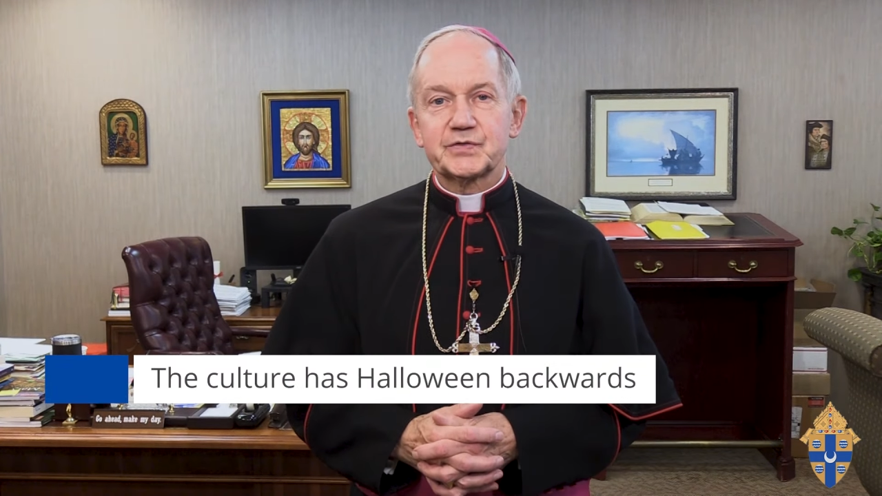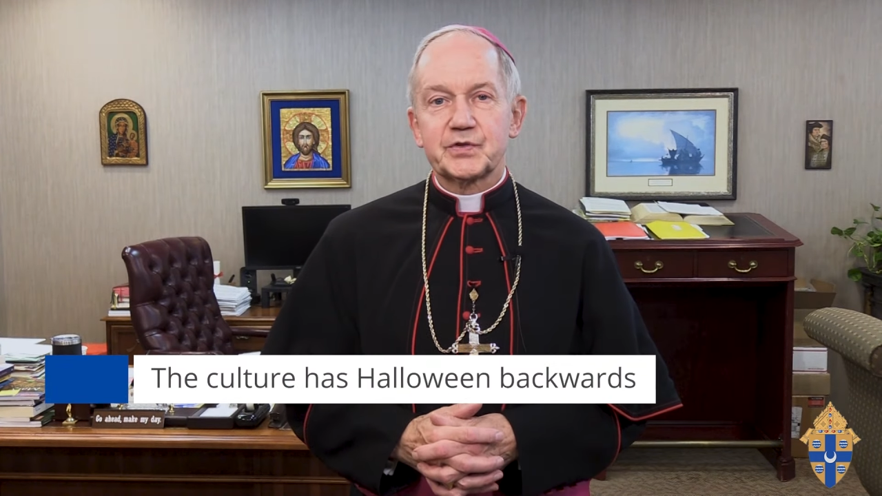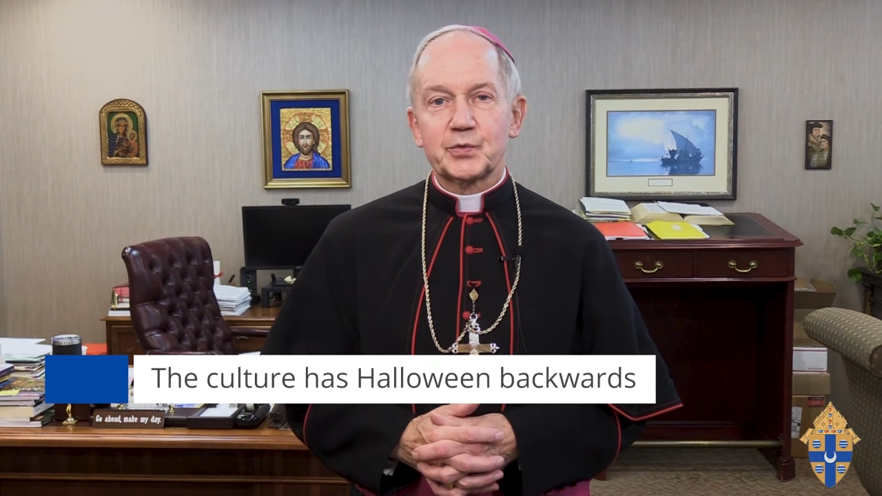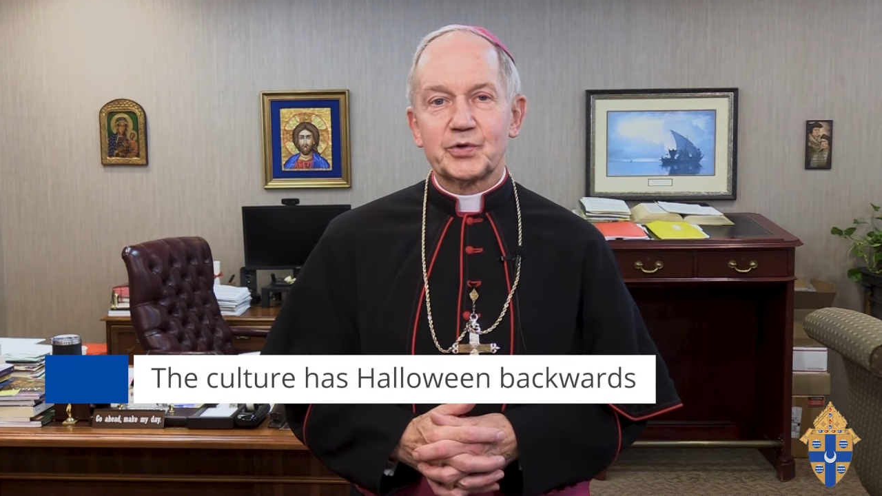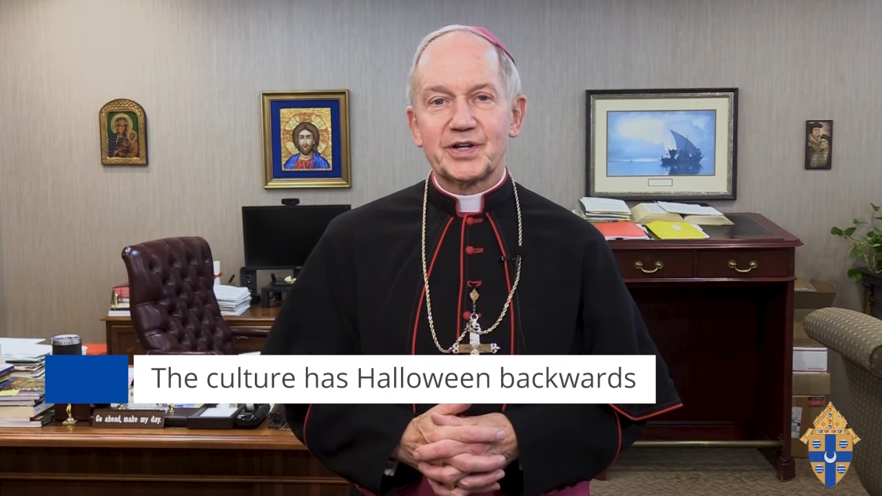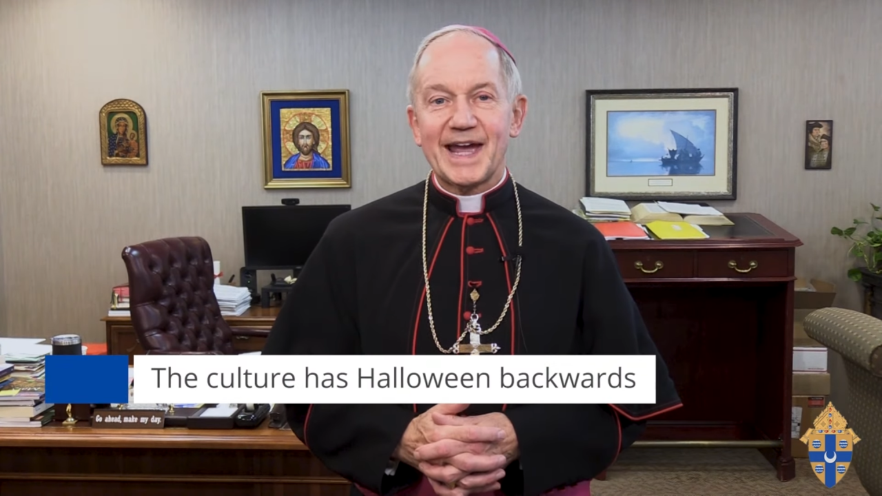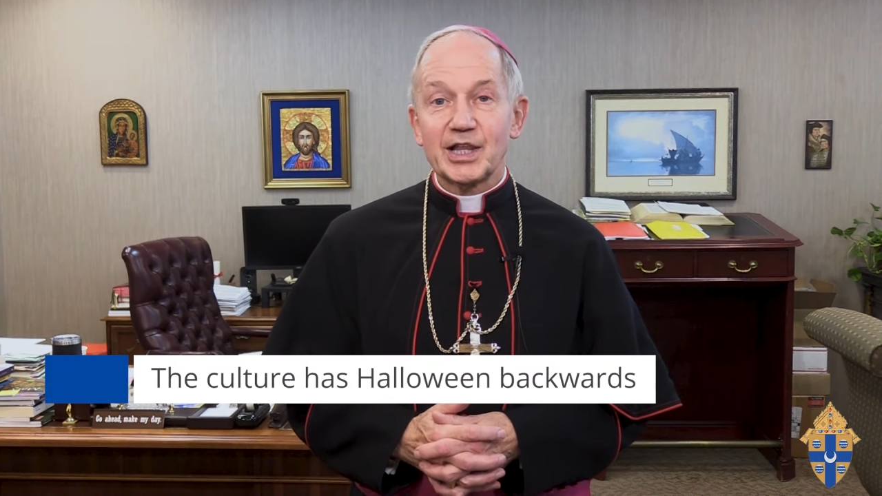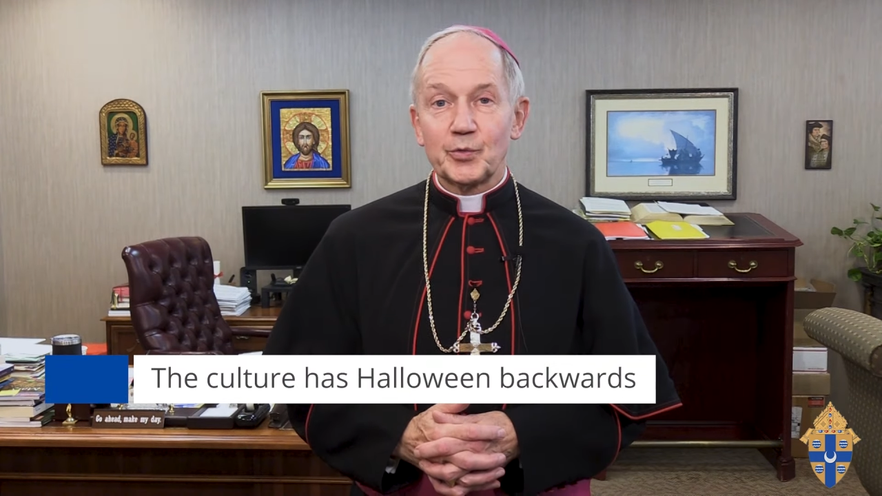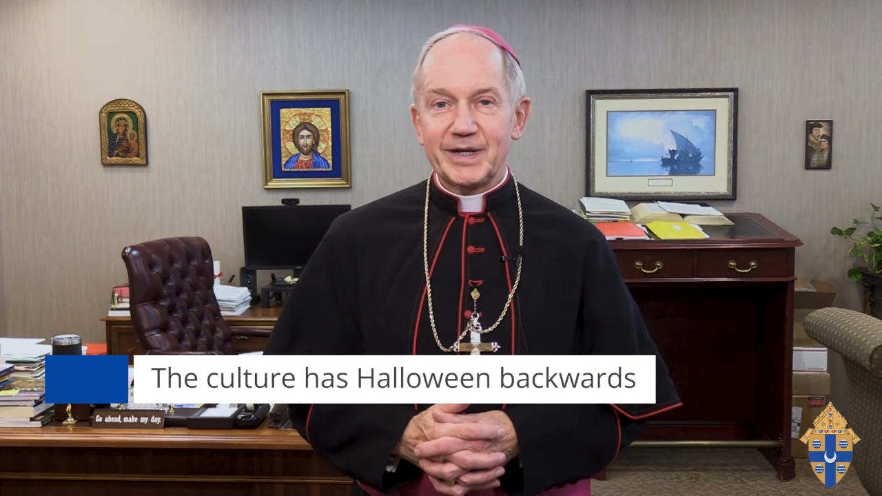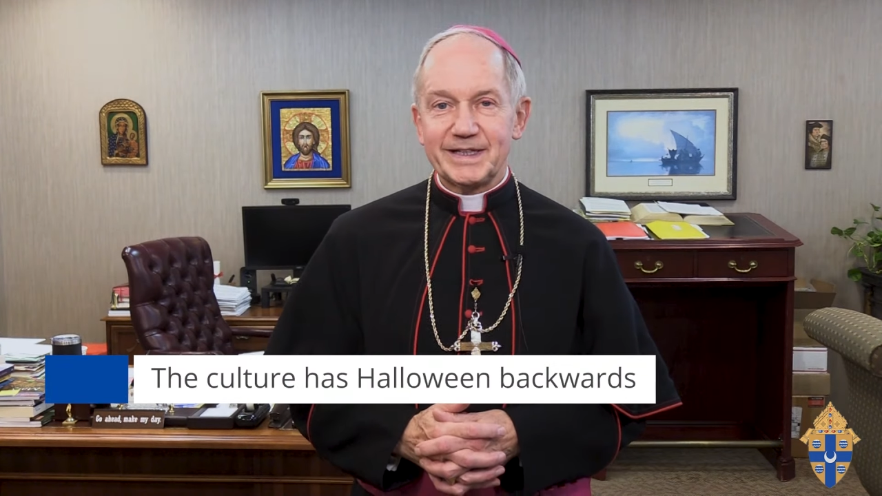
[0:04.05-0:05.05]
for the word
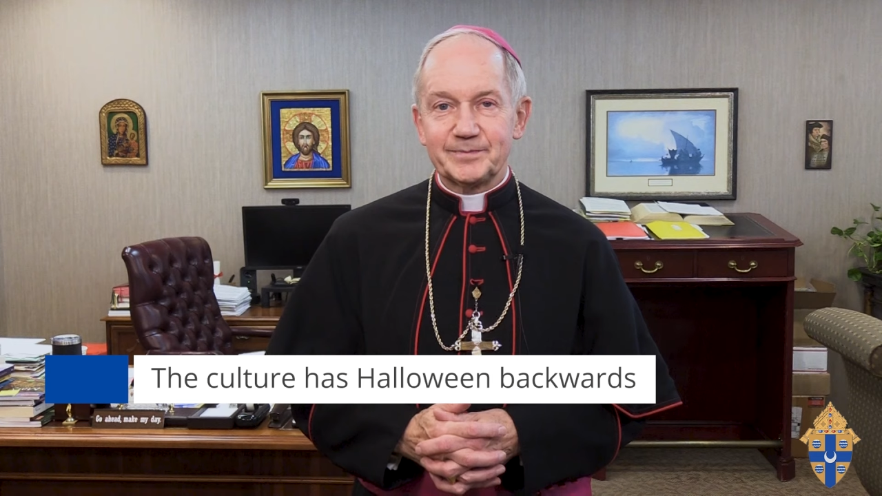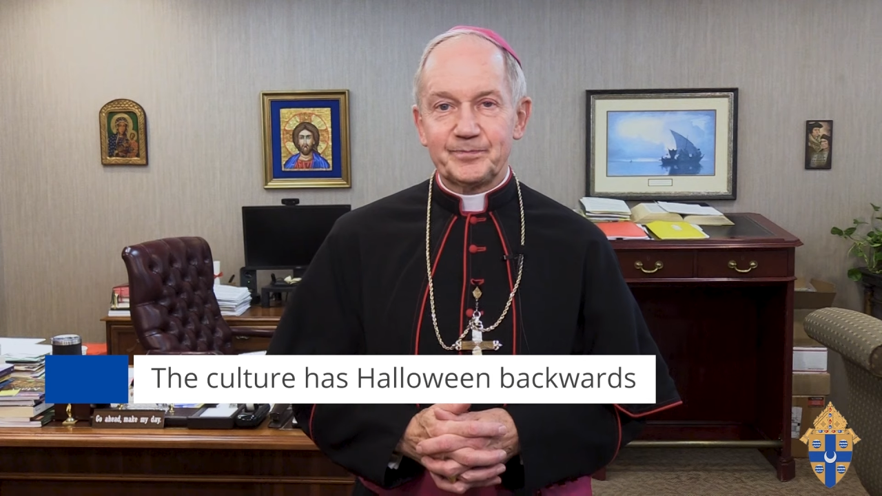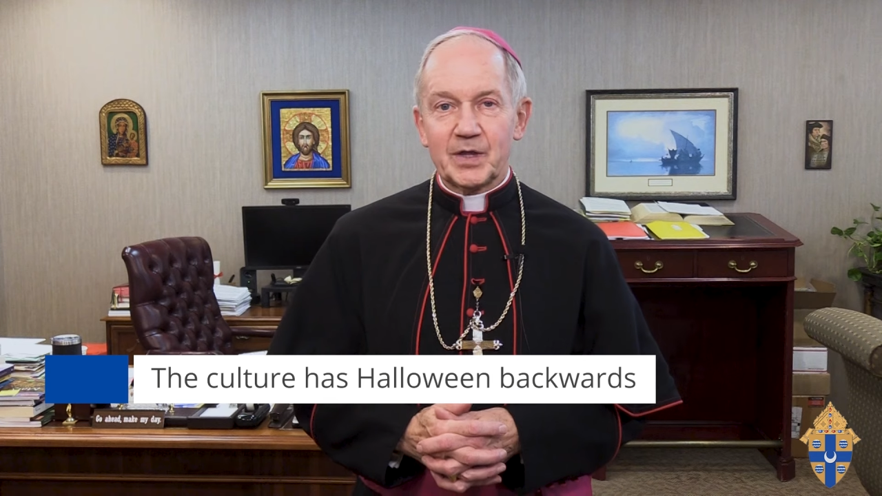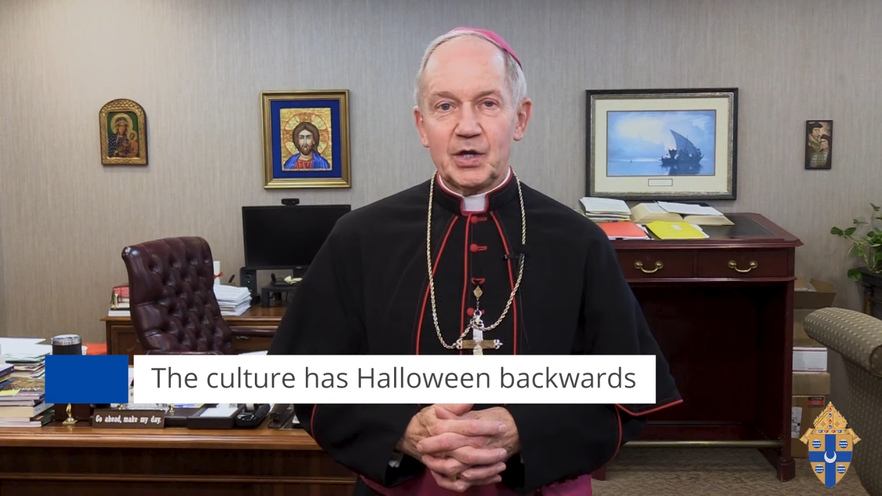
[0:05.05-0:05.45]
Halloween,